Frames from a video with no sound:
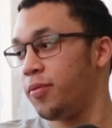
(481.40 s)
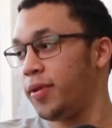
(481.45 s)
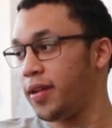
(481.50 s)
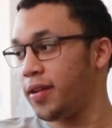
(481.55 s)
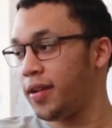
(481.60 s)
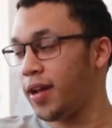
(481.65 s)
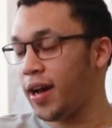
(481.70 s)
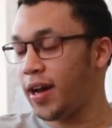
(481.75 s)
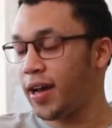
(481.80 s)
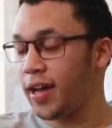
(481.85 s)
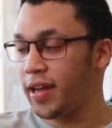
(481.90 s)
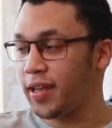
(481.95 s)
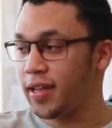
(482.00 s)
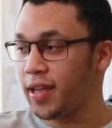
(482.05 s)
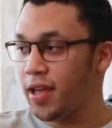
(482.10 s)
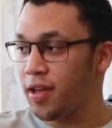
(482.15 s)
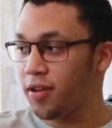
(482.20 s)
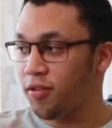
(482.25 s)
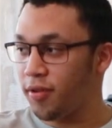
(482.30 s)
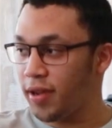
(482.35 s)
when I
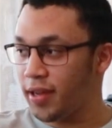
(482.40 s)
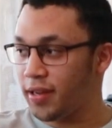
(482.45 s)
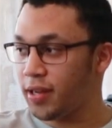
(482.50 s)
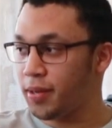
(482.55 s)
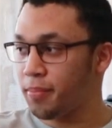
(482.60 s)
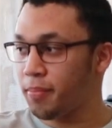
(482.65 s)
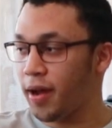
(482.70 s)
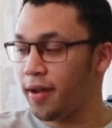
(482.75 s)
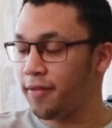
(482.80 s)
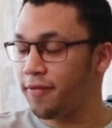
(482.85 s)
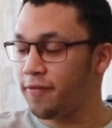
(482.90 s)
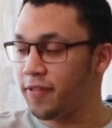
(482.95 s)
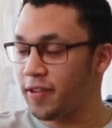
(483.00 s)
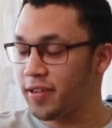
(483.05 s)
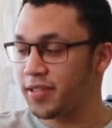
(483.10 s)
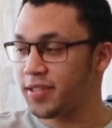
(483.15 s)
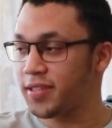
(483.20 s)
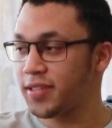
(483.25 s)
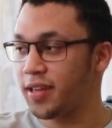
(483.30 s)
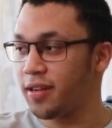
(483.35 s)
created my
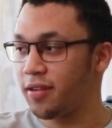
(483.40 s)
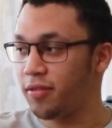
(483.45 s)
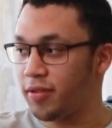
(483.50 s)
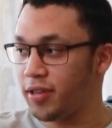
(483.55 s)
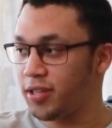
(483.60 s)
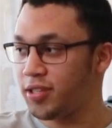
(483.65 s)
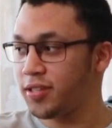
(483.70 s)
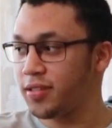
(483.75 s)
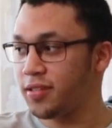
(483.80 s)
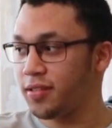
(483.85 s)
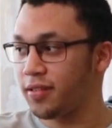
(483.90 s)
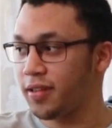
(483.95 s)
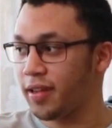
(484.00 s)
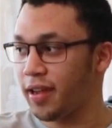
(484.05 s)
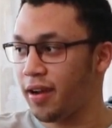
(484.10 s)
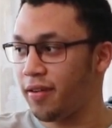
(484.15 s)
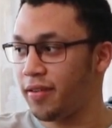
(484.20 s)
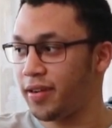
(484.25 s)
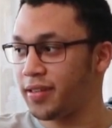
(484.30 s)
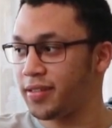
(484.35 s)
first original
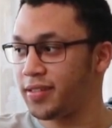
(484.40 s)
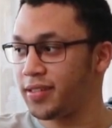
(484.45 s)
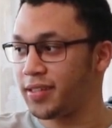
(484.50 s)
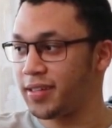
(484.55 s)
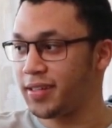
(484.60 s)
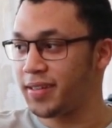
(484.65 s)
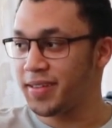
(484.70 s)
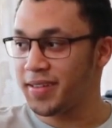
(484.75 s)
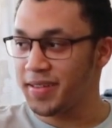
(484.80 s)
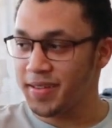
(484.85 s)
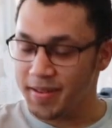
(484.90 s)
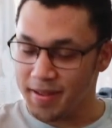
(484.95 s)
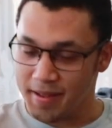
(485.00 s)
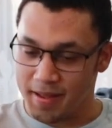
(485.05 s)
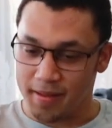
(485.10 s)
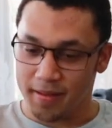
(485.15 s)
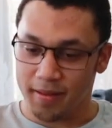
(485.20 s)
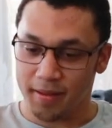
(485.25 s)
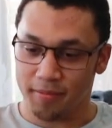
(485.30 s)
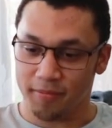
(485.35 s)
character,
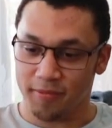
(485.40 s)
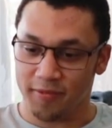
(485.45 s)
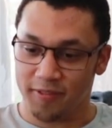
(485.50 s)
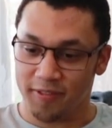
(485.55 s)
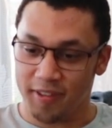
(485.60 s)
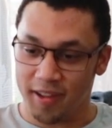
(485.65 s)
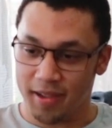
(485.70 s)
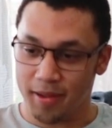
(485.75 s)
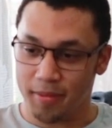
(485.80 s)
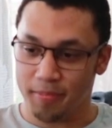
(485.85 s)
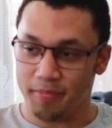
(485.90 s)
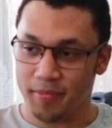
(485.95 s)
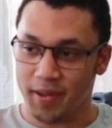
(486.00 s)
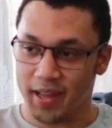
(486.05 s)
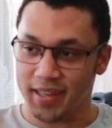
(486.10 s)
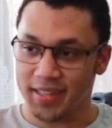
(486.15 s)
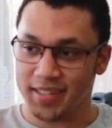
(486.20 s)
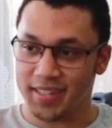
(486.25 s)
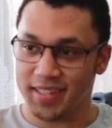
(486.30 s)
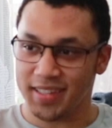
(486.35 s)
Philip
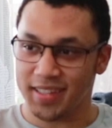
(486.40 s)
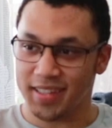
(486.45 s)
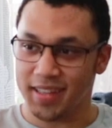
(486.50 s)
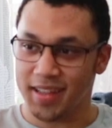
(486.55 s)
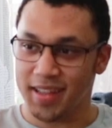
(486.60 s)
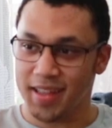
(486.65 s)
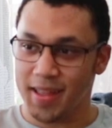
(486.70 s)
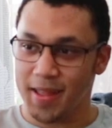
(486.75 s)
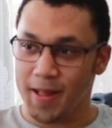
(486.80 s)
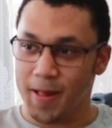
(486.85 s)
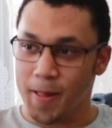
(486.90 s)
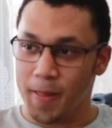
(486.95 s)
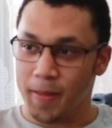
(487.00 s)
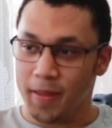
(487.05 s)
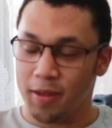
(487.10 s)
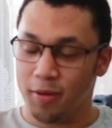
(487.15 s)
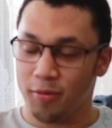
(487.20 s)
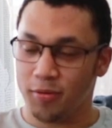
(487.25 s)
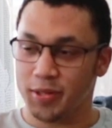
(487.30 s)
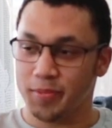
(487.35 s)
Mason.
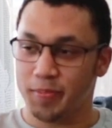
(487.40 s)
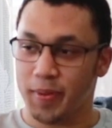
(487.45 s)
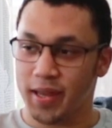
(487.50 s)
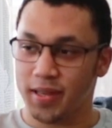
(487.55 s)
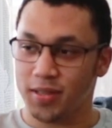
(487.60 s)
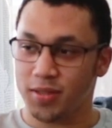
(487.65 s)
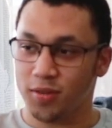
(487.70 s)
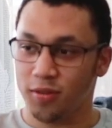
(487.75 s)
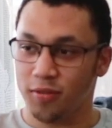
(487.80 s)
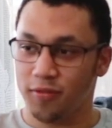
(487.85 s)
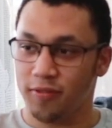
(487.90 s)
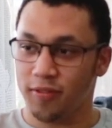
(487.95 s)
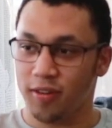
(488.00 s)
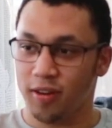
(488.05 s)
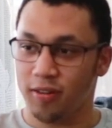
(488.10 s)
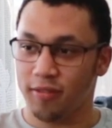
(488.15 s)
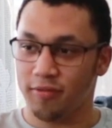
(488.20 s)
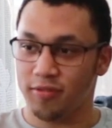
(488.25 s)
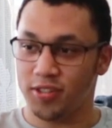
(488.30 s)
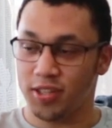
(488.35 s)
He was based off
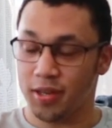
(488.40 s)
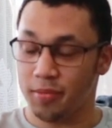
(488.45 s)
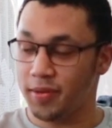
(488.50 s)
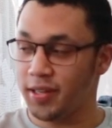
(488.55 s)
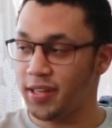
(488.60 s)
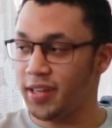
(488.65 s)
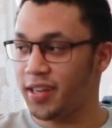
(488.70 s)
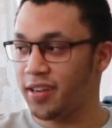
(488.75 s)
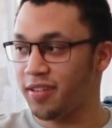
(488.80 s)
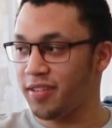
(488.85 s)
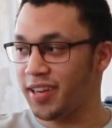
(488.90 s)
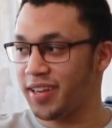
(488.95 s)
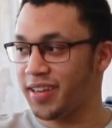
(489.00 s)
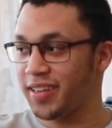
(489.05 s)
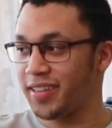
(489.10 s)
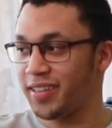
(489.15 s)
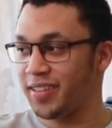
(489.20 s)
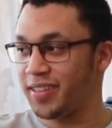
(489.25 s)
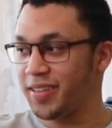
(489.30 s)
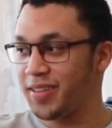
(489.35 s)
of Jiminy
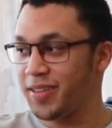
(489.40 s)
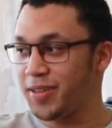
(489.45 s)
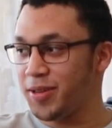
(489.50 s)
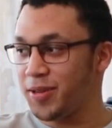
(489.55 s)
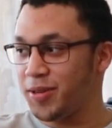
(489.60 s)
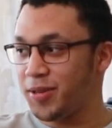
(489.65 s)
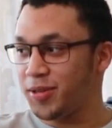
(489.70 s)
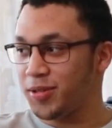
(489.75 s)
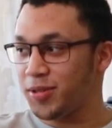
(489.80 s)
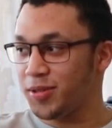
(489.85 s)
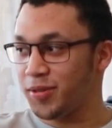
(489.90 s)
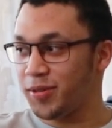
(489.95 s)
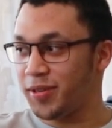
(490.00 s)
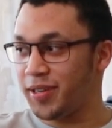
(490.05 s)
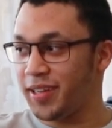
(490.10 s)
Cricket. So